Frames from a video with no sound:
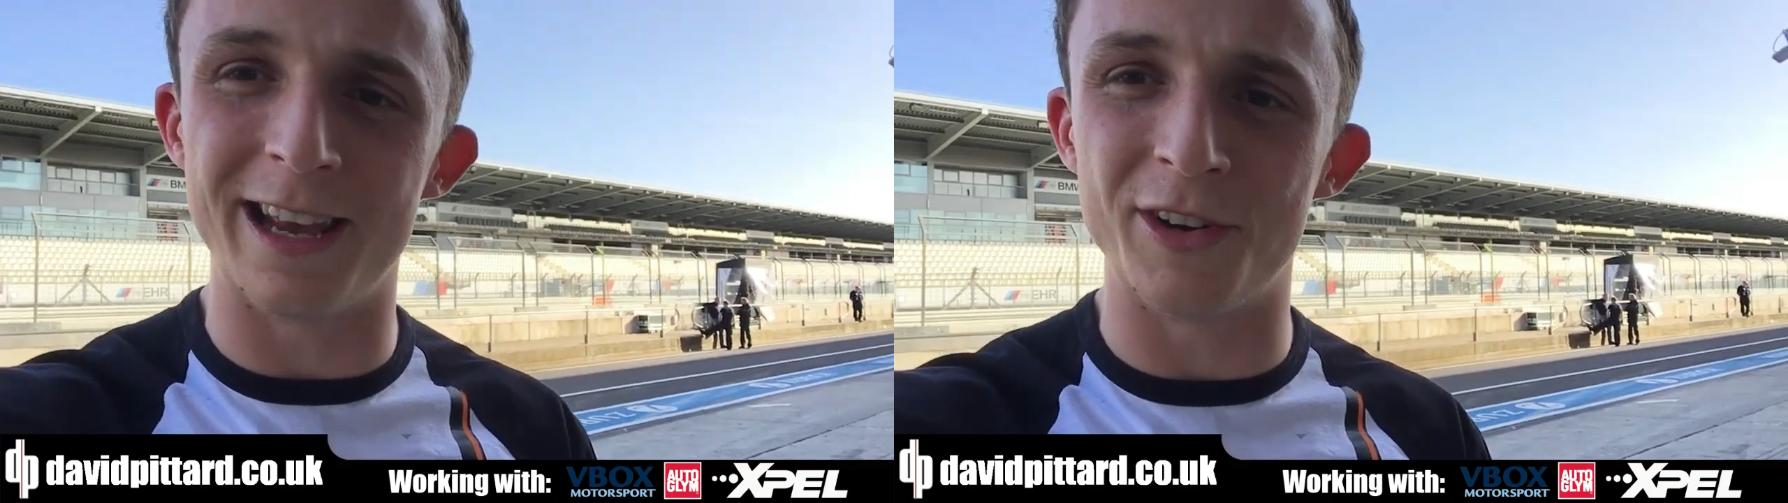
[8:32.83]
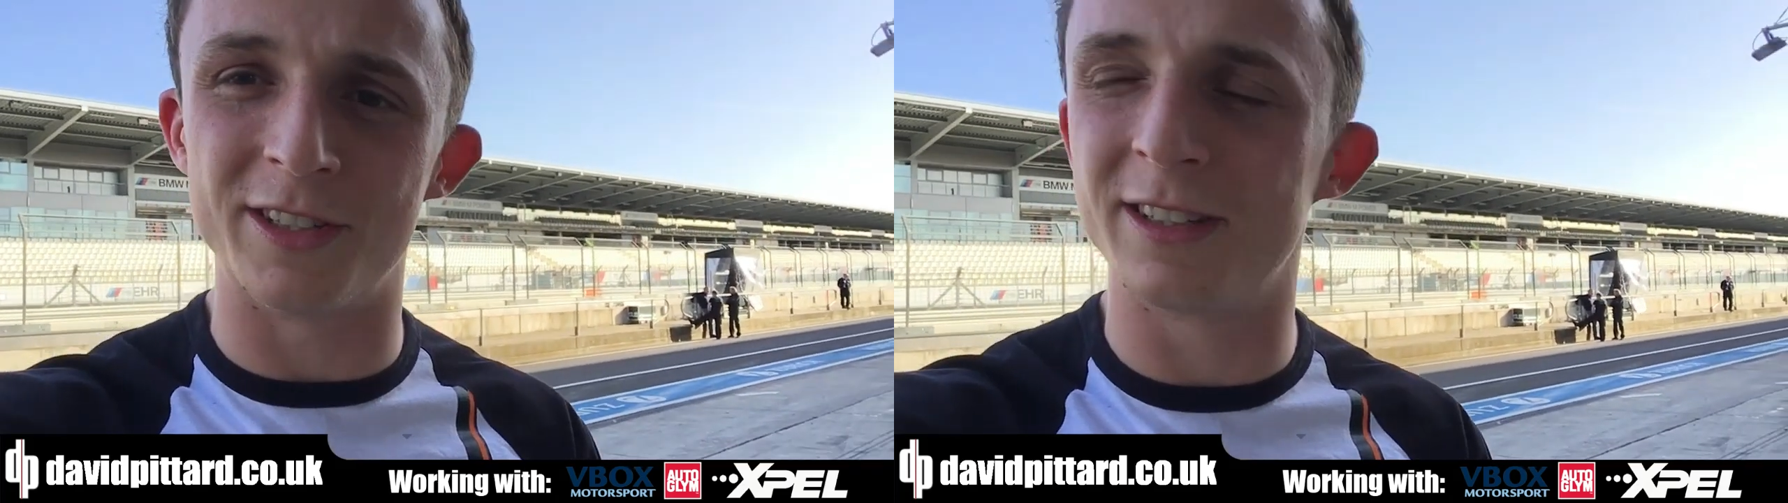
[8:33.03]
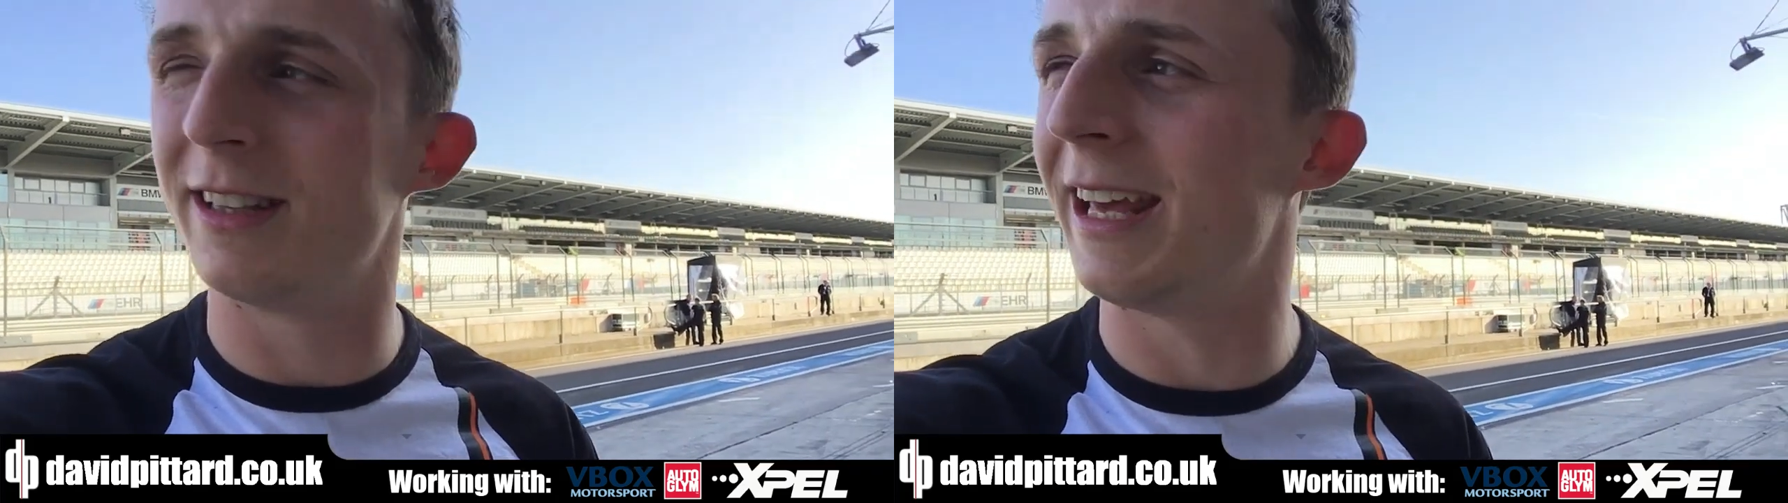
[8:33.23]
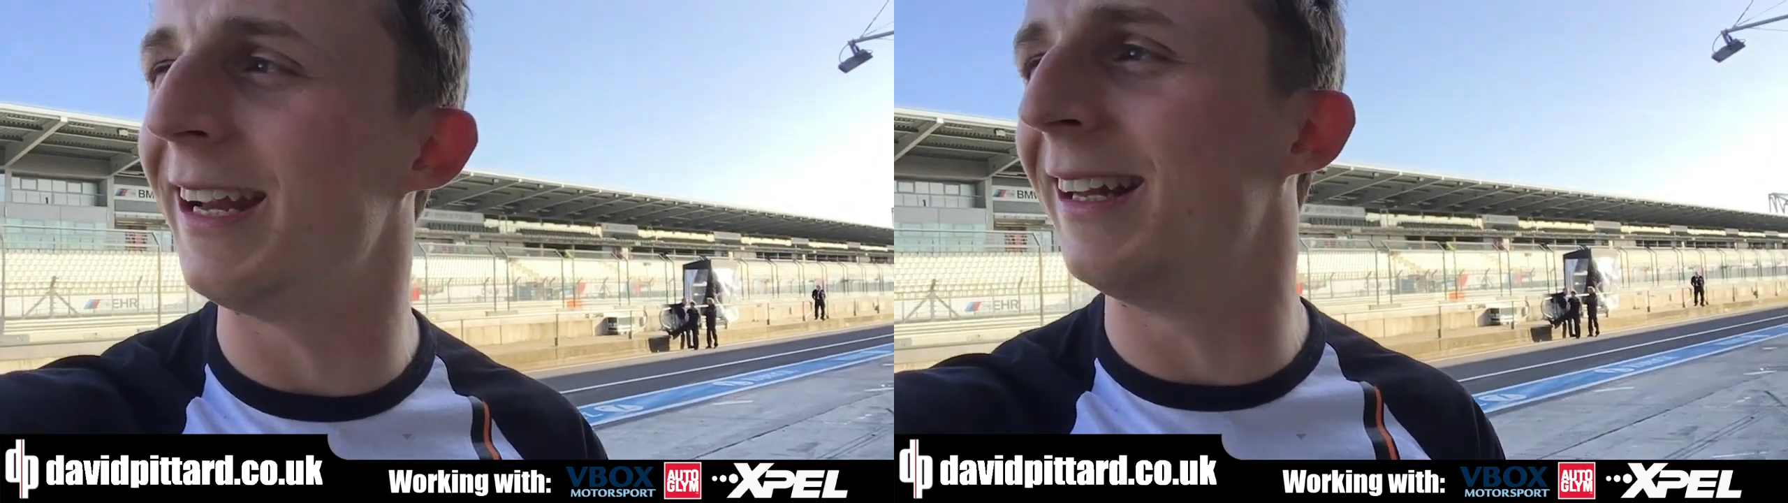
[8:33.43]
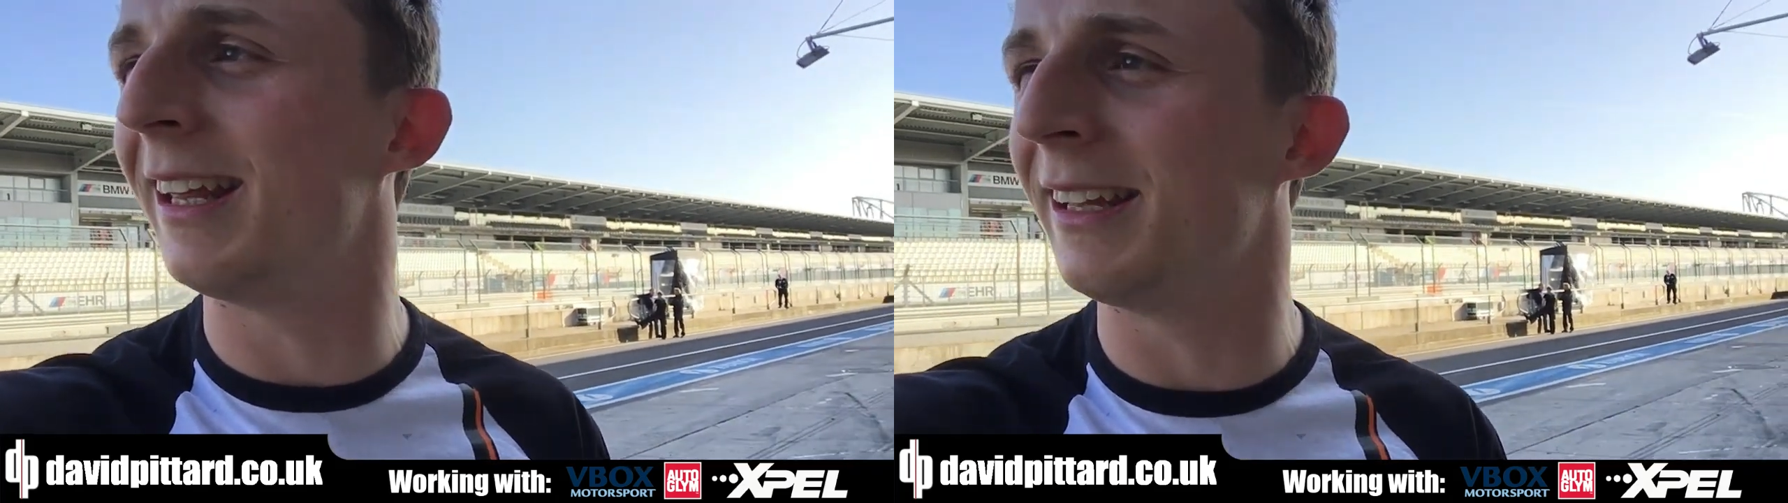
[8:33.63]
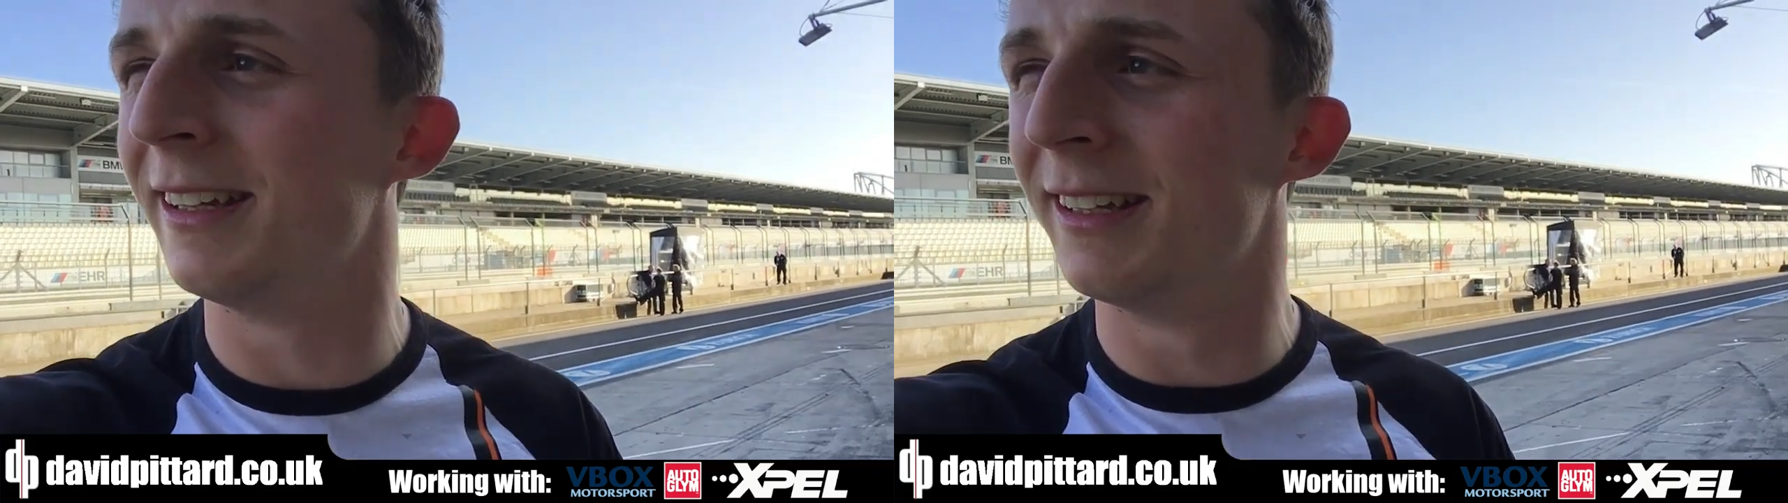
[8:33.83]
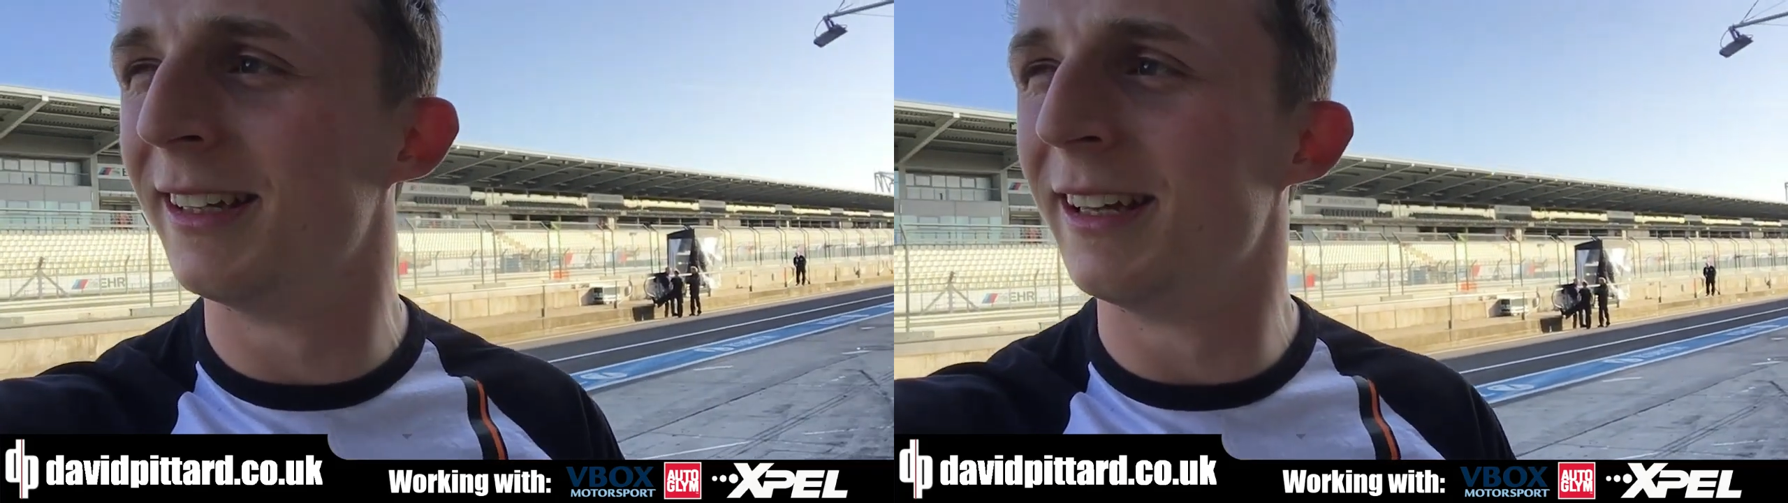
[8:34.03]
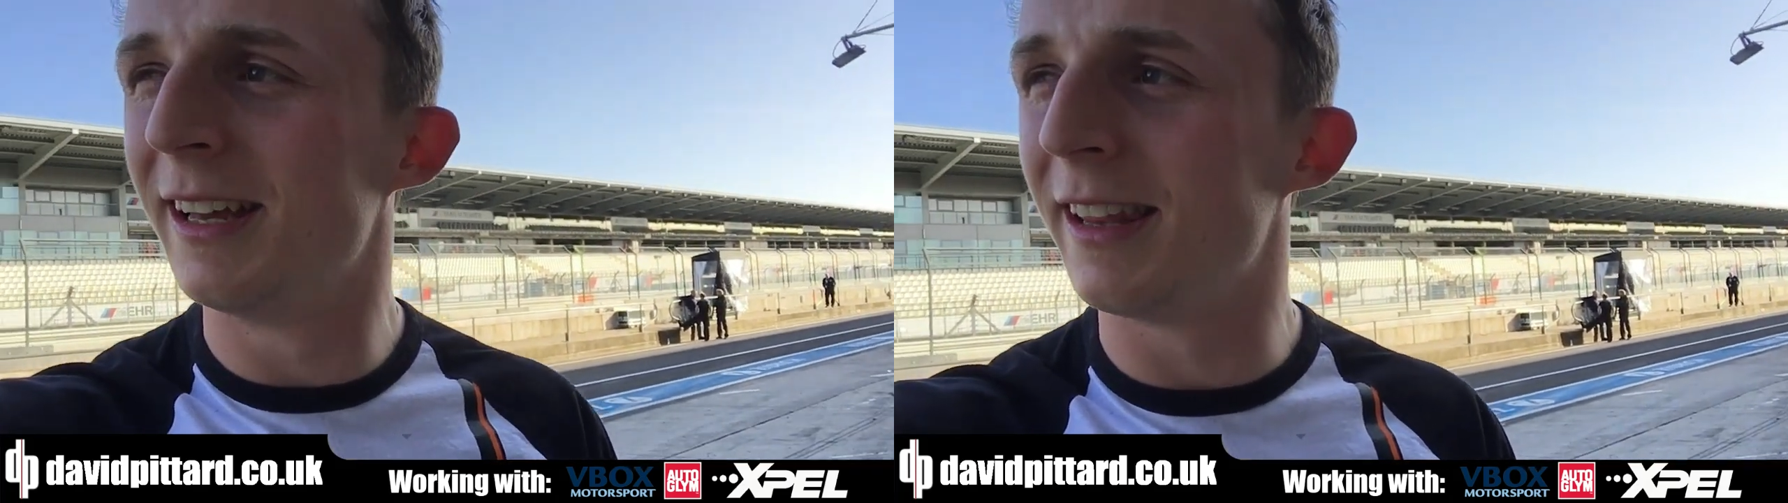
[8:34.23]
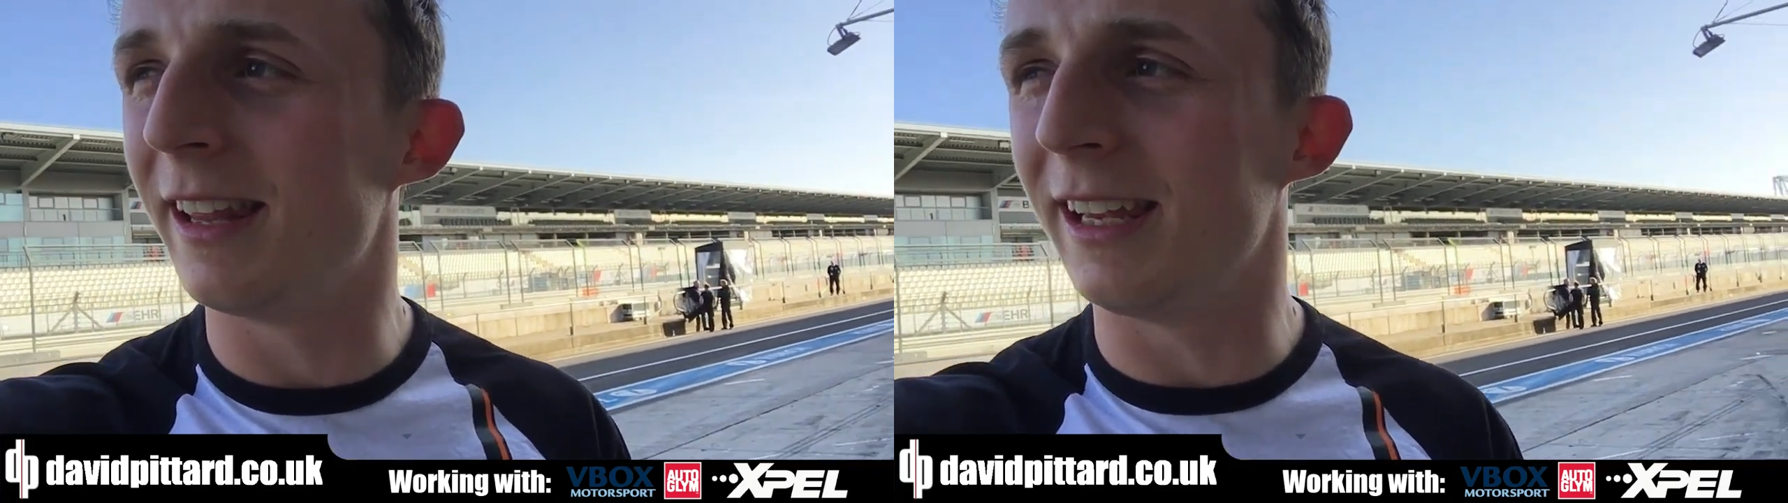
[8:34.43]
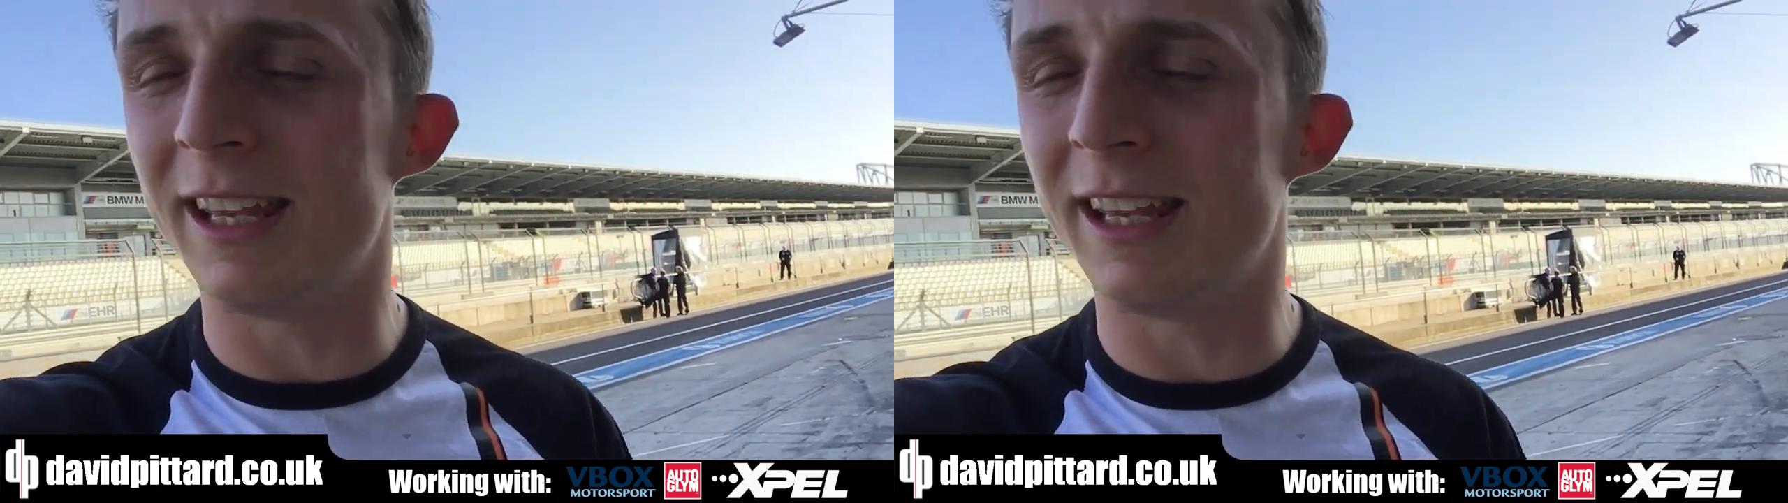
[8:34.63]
they